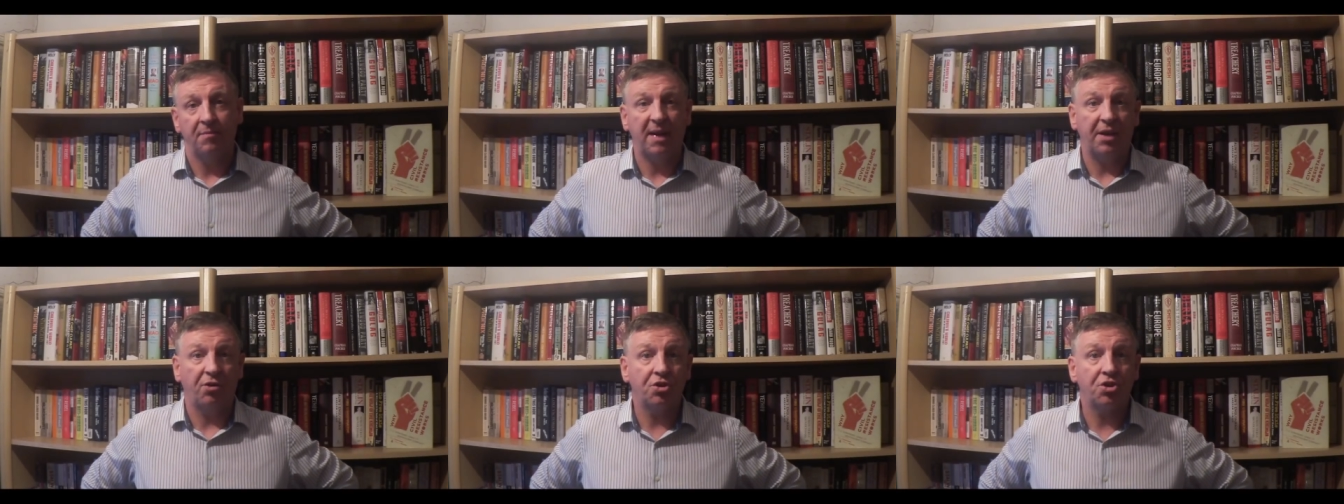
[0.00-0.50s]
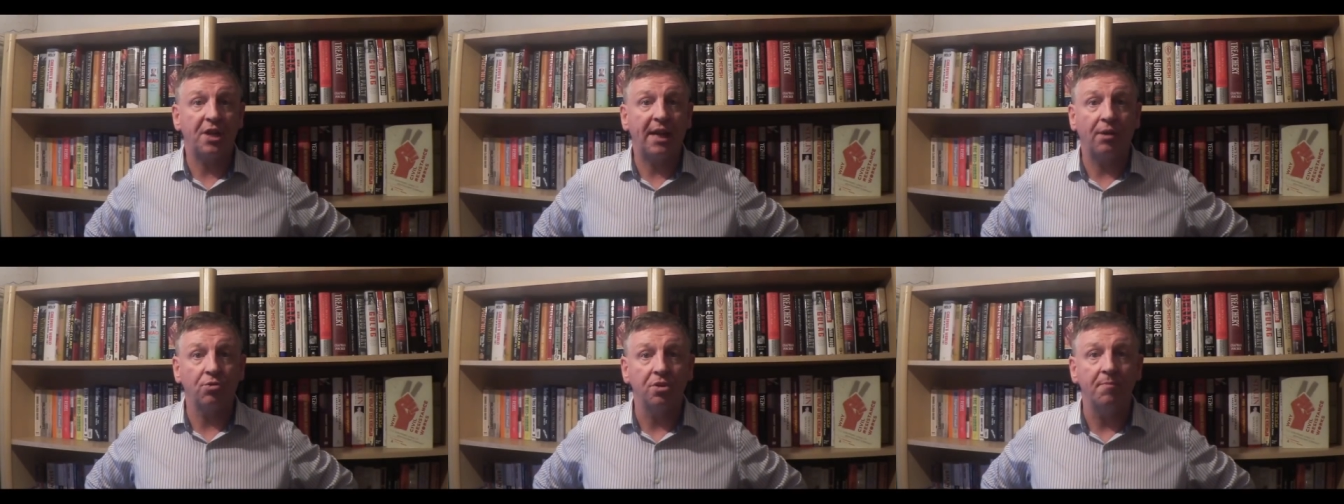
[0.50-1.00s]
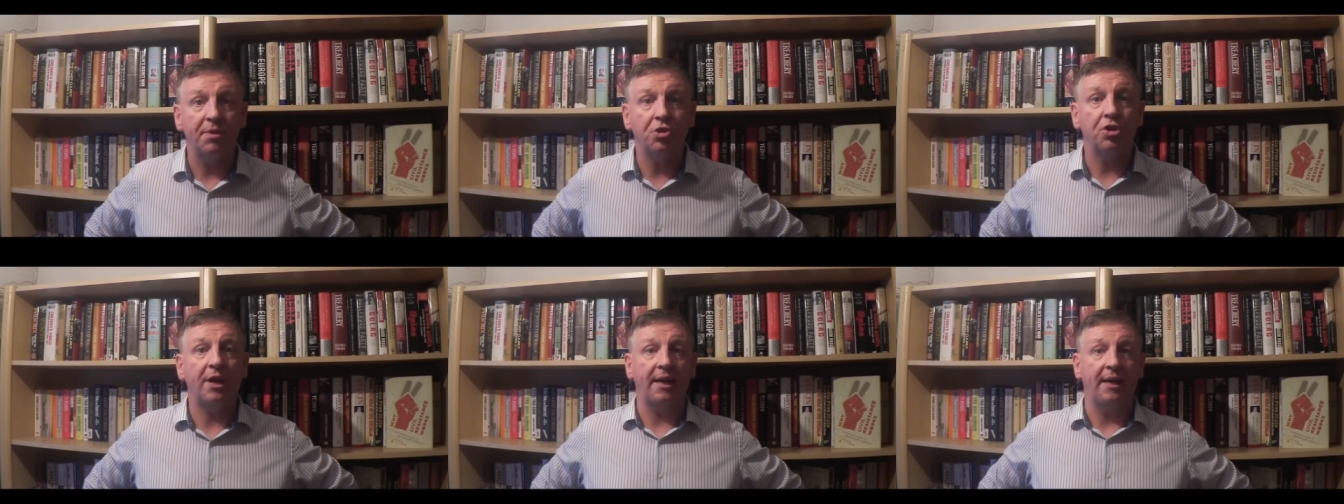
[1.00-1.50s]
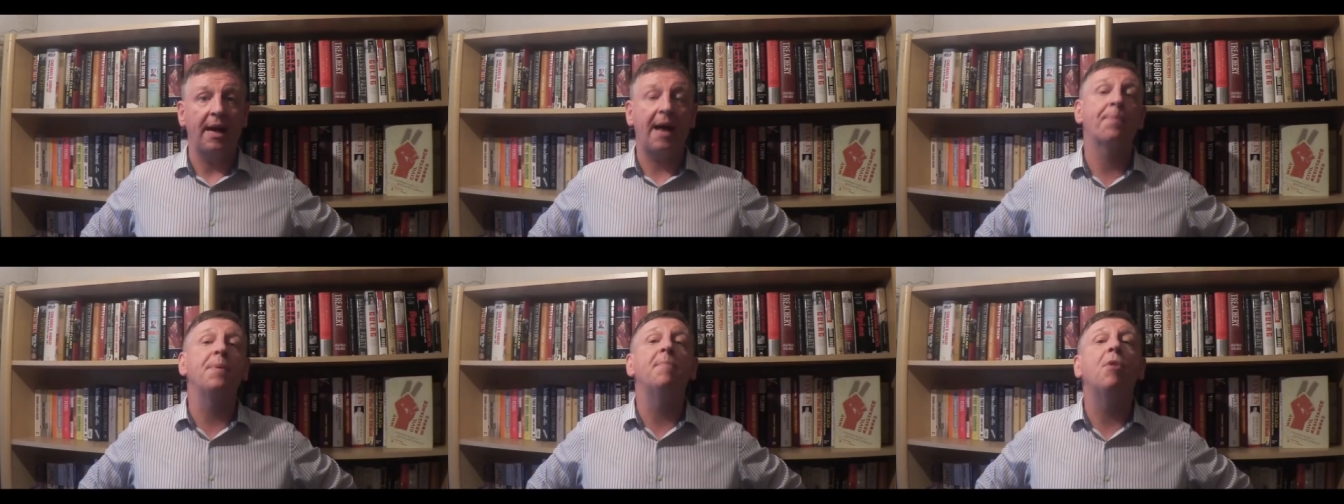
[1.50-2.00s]
by another sellout and betrayer.
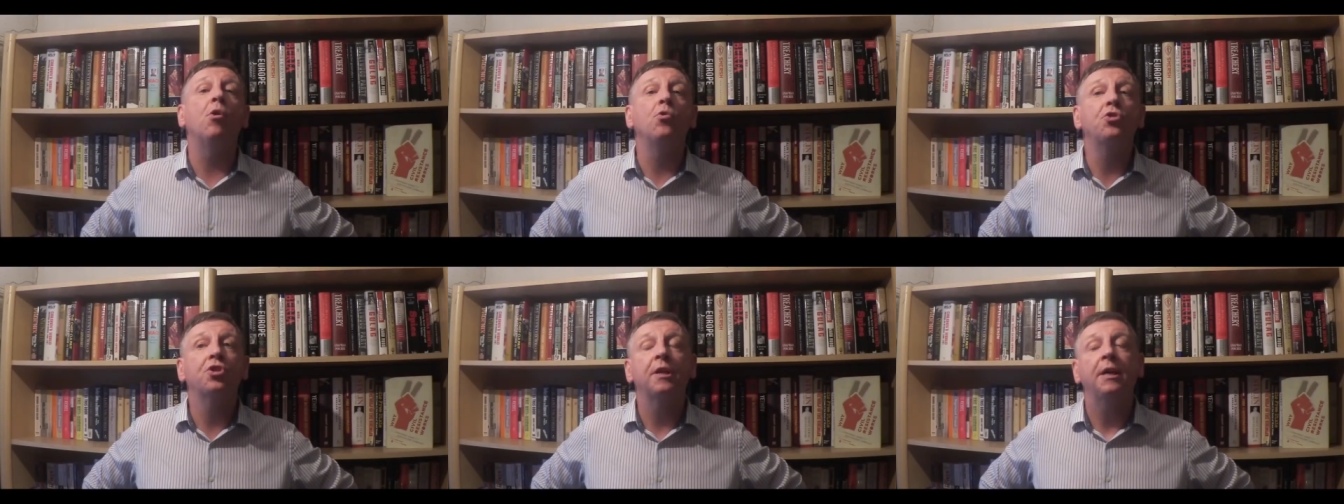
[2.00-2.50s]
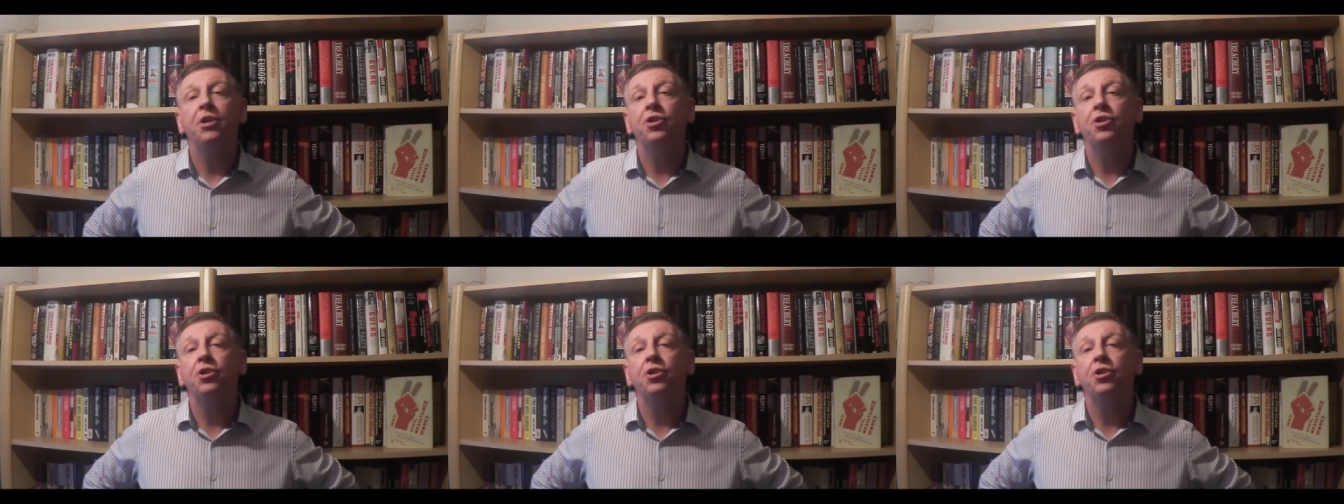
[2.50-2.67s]
At the most,